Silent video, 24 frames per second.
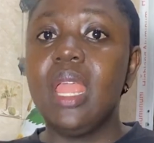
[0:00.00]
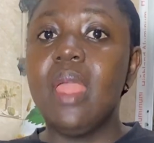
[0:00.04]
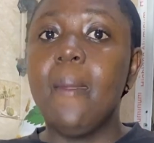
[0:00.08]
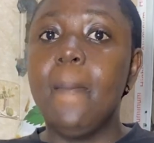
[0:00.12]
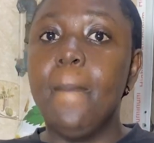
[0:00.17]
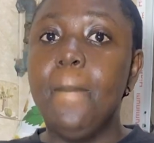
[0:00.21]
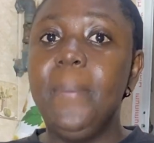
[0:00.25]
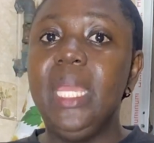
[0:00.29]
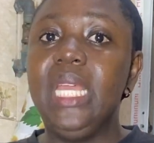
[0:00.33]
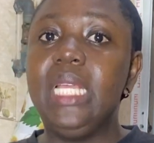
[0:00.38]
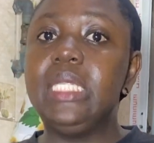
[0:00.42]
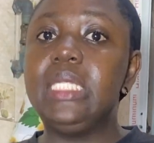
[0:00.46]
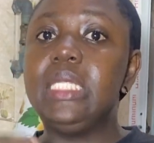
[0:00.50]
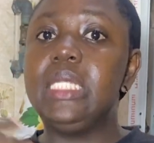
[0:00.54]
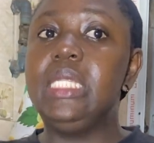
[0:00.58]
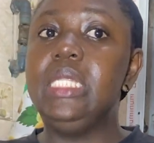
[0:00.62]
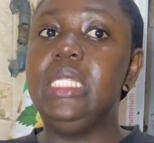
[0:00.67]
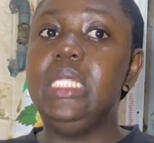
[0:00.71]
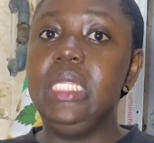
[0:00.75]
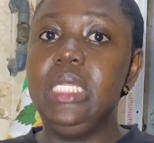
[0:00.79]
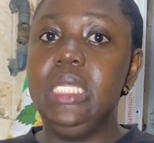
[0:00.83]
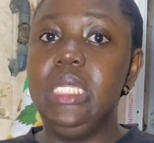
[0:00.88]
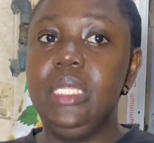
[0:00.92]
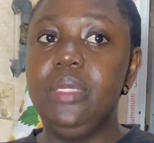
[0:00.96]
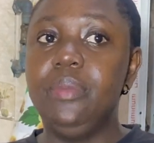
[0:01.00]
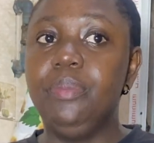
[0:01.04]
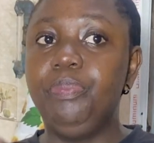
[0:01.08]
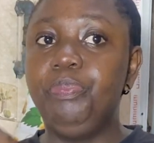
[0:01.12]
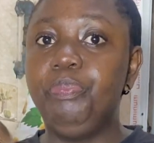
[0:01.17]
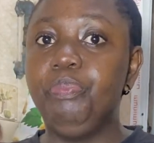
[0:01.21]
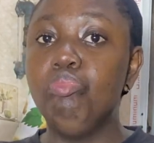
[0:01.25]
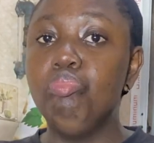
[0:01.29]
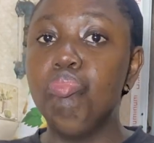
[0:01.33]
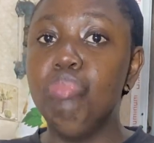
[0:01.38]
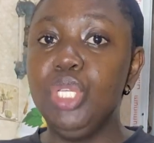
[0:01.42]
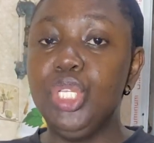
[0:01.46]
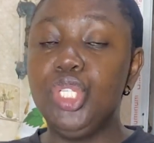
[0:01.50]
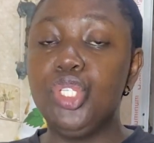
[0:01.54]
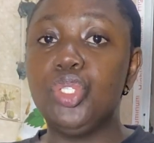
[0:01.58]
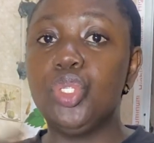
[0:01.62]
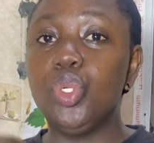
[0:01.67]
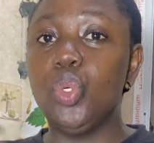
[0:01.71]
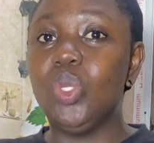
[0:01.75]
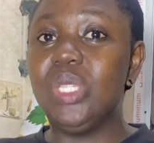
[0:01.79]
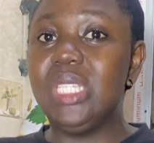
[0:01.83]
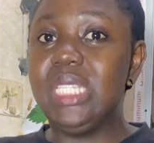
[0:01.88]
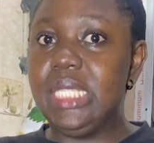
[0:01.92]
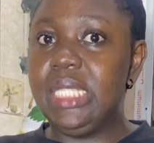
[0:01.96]
makes the mixture
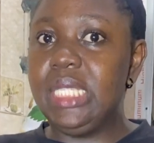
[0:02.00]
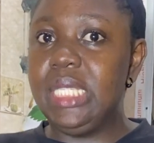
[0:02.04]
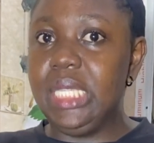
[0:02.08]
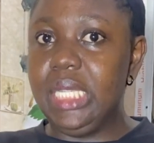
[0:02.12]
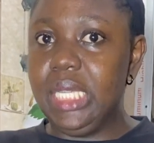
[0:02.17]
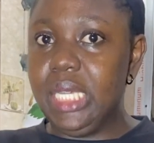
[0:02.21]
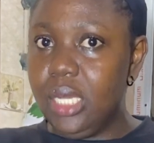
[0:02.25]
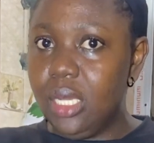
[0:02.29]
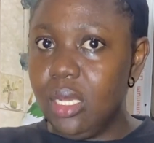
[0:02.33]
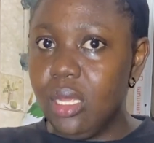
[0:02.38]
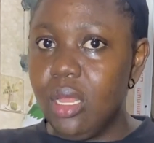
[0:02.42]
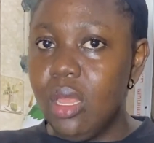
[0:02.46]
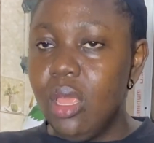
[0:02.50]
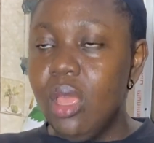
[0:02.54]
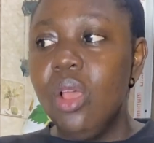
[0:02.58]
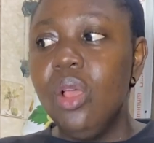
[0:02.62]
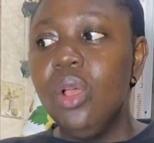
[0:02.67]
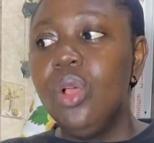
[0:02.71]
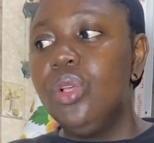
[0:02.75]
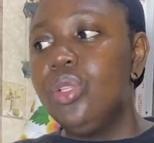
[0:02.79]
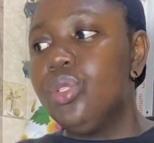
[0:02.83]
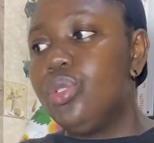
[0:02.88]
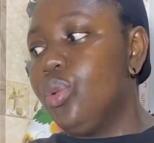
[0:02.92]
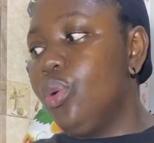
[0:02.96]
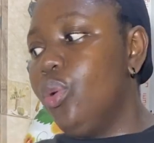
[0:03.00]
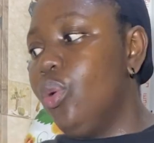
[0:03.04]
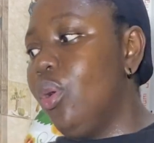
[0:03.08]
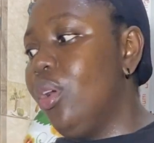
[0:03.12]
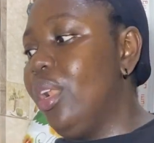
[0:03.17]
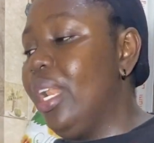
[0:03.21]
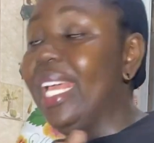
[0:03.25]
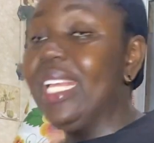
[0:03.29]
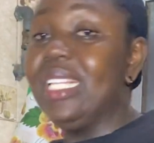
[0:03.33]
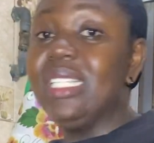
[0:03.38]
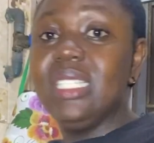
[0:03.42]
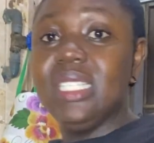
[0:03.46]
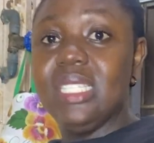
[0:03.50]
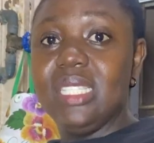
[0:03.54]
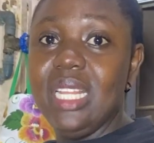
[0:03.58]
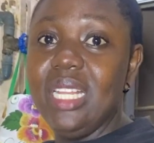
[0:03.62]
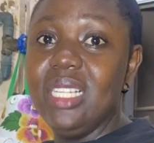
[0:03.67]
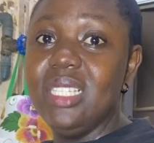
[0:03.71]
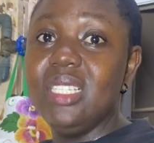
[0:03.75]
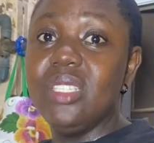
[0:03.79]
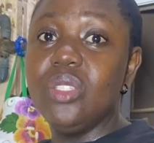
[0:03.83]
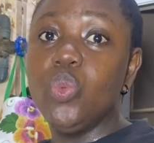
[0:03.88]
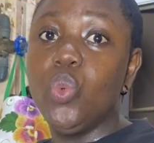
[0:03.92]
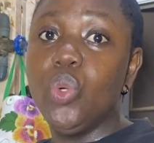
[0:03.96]
thick. So unlike this that
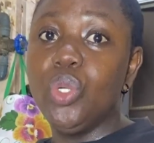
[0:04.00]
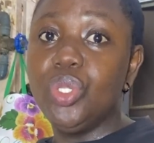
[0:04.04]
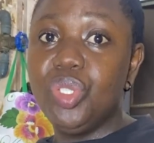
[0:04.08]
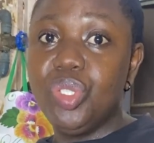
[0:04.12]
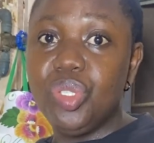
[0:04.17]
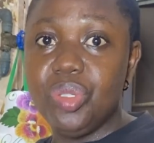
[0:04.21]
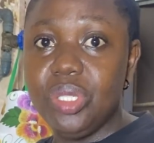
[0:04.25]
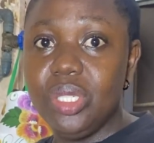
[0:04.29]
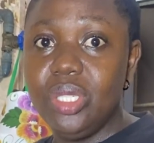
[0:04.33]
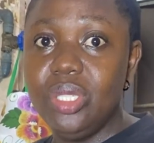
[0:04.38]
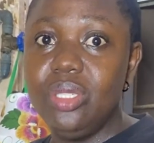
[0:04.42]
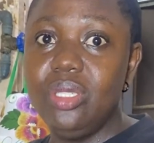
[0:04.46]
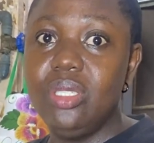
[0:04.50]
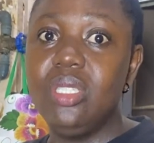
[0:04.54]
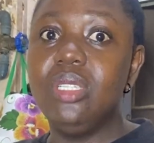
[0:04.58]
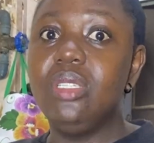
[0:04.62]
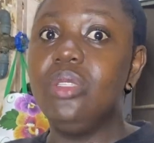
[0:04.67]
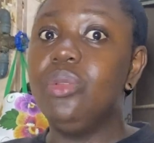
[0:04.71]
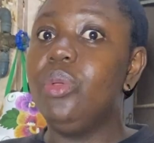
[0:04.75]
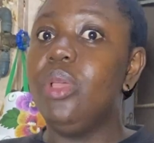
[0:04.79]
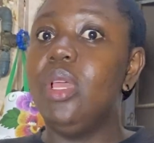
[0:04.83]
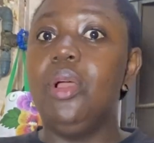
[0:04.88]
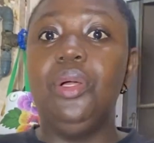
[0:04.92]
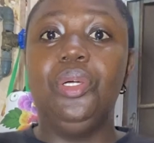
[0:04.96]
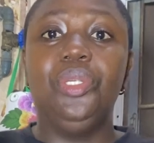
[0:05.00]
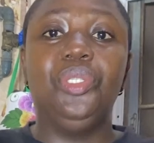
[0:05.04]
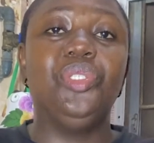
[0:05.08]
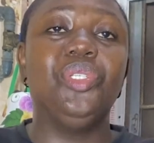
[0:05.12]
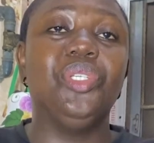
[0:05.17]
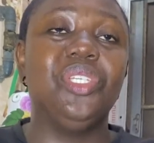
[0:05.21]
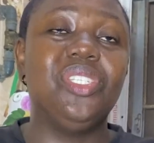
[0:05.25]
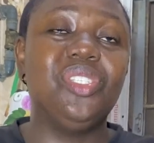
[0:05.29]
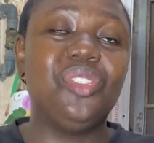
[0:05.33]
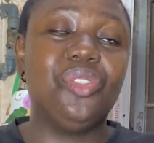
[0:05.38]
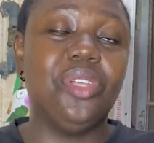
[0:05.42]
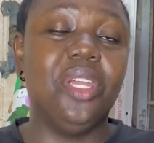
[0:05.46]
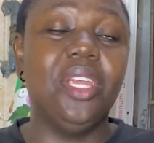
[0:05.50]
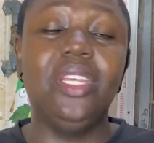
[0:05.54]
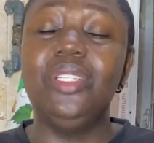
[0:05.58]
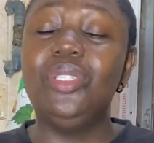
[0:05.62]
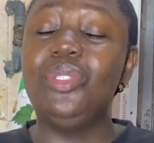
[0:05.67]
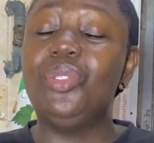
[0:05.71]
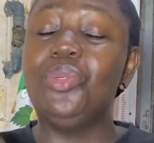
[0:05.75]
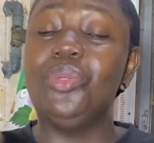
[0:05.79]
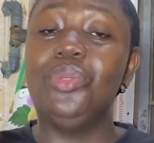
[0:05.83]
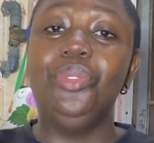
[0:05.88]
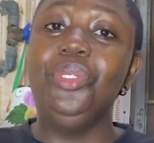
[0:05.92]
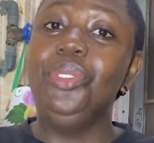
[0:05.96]
is watery, you see the way I was just trying
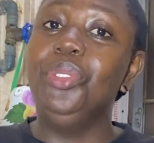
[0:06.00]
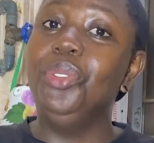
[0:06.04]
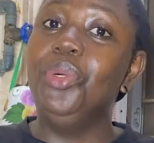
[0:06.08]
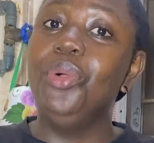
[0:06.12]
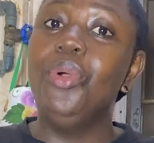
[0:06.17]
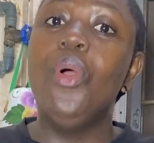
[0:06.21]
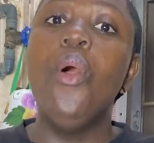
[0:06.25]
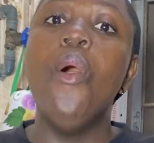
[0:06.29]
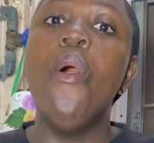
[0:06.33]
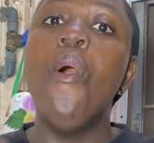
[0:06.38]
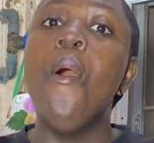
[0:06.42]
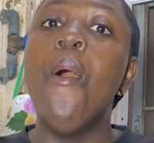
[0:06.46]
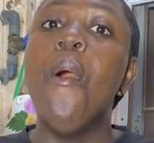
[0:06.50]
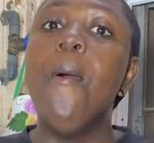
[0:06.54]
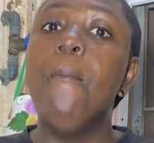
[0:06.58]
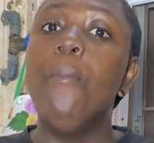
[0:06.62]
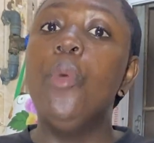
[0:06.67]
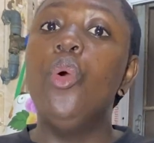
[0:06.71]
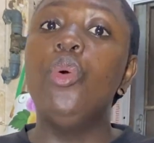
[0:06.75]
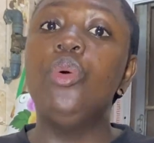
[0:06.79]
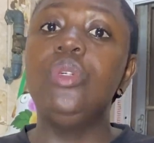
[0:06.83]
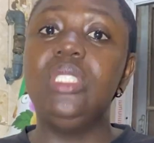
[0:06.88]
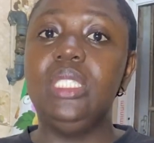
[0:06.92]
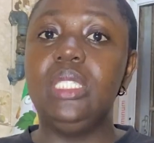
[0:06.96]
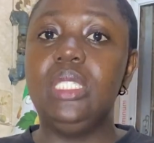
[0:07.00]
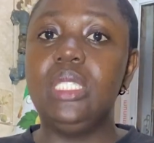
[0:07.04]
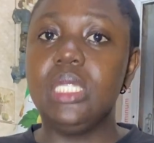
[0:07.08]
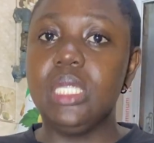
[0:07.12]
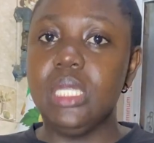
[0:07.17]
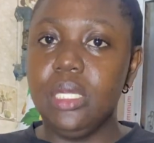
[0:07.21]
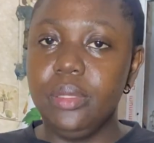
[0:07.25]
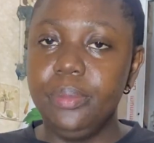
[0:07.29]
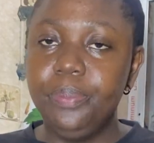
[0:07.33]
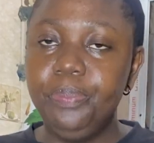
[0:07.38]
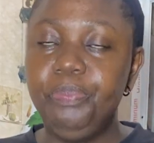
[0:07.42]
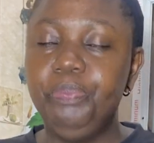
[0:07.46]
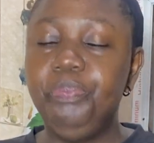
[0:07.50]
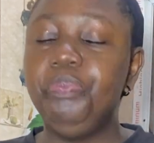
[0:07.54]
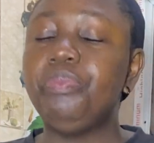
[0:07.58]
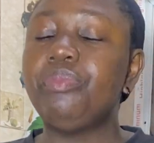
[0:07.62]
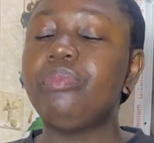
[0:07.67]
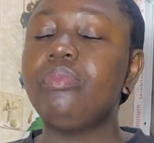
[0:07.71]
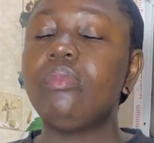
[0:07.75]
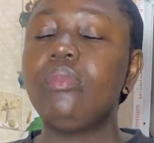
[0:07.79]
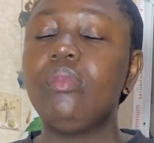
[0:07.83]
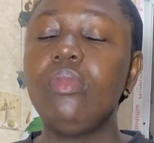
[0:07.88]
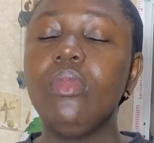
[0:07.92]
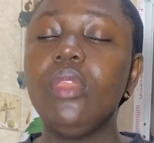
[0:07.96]
to mold it in,
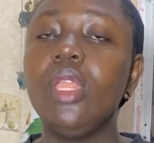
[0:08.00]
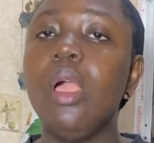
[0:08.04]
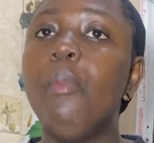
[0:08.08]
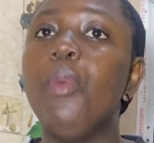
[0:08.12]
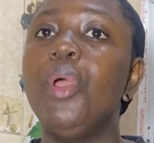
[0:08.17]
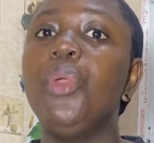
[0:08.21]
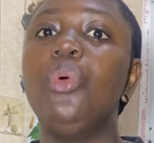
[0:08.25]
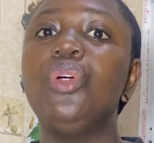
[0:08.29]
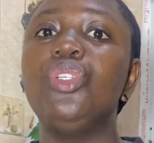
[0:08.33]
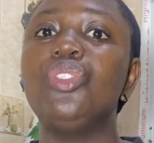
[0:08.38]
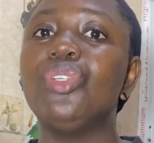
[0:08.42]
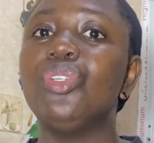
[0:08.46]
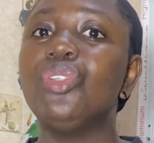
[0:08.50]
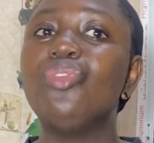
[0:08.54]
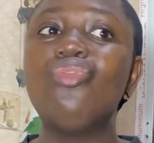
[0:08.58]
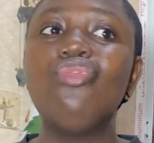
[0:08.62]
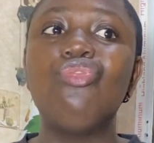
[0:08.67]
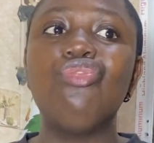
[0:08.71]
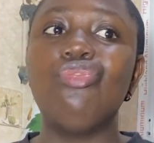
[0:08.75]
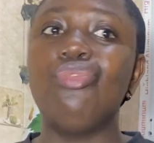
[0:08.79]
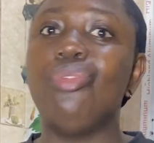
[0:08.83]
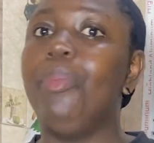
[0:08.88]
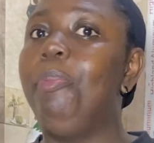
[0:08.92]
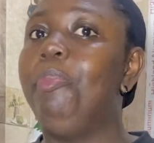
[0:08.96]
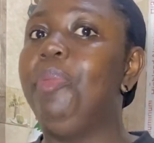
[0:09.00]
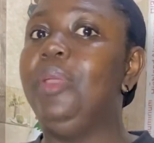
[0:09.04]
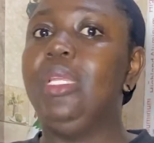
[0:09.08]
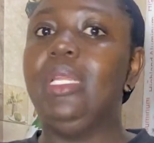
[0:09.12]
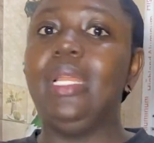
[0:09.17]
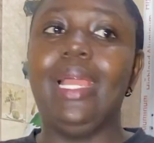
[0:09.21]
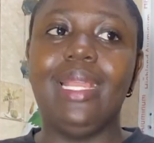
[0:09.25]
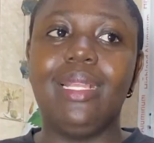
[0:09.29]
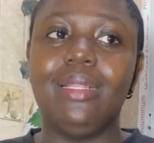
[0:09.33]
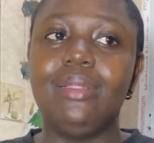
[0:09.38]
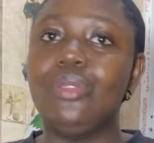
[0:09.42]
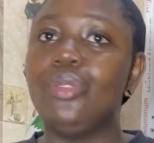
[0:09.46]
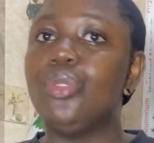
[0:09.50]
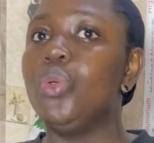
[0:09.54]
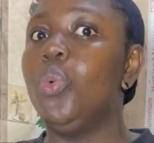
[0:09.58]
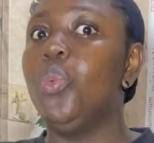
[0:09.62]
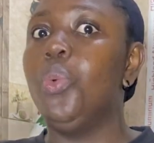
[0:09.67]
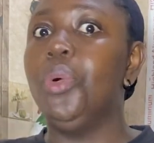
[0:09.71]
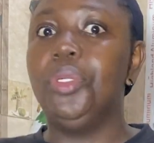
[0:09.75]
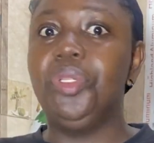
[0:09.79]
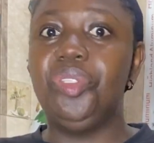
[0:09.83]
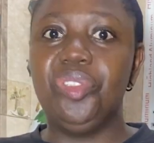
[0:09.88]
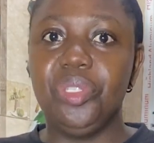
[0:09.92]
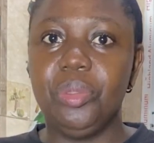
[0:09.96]
but it was just dropping like so
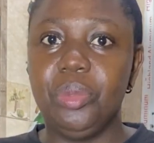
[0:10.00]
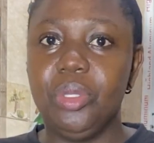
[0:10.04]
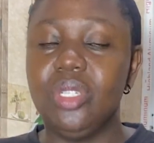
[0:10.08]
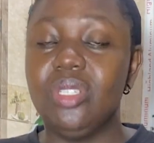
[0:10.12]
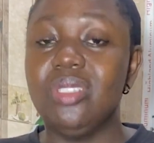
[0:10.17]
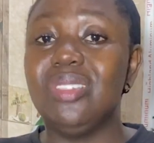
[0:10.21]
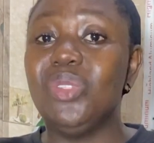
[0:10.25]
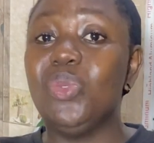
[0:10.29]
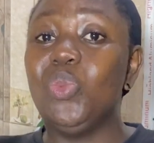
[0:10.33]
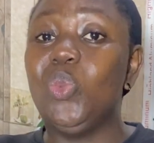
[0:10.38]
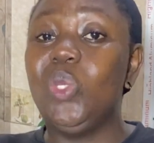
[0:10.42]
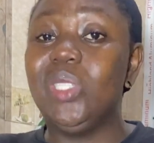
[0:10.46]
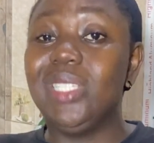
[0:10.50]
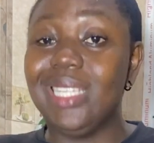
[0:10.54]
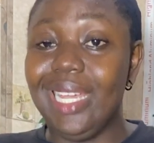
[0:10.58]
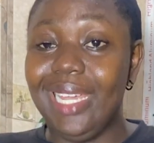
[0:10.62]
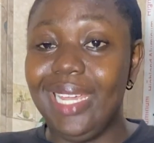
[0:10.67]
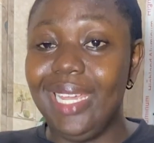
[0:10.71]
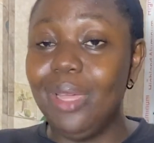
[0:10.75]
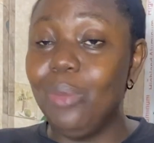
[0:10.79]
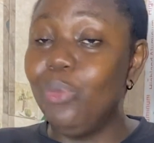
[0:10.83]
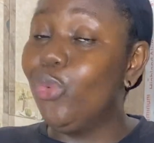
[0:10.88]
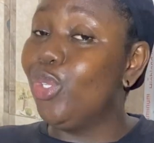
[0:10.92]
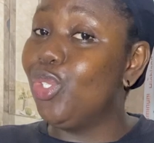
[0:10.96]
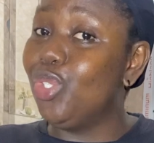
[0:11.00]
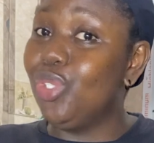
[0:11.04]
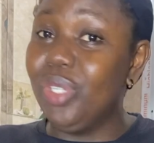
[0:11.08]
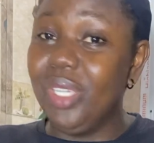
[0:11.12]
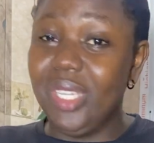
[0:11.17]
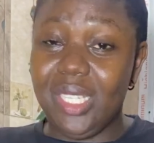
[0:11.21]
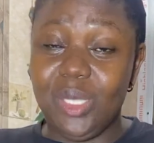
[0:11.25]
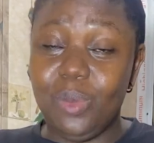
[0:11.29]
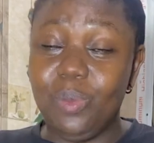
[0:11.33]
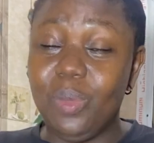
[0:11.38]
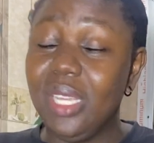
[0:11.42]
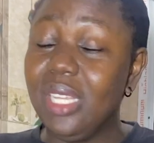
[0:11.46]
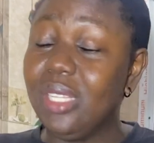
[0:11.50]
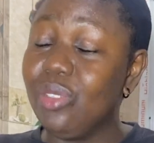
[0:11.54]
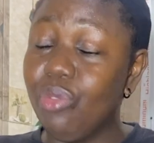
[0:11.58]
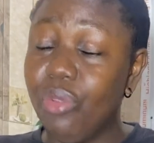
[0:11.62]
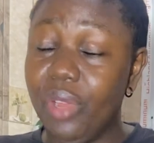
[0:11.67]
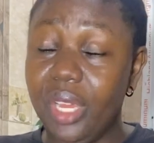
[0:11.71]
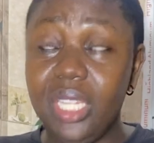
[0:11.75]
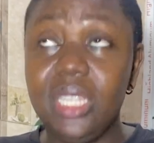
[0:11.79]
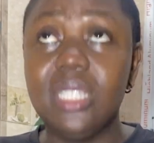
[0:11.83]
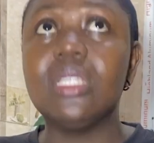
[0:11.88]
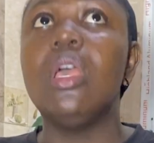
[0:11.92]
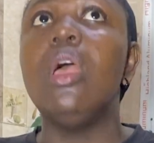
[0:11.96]
watery because it's what I am. What do you expect,
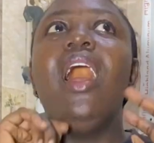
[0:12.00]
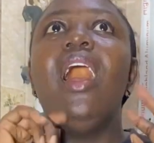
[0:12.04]
right?